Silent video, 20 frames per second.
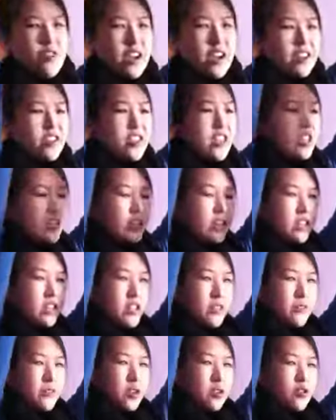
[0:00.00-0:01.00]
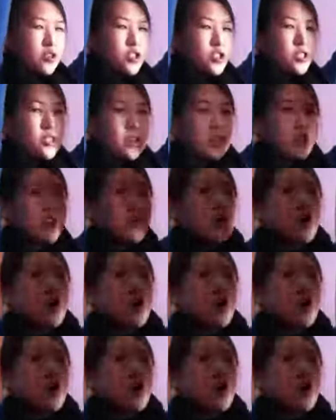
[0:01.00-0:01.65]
Like, I think like Love Culture like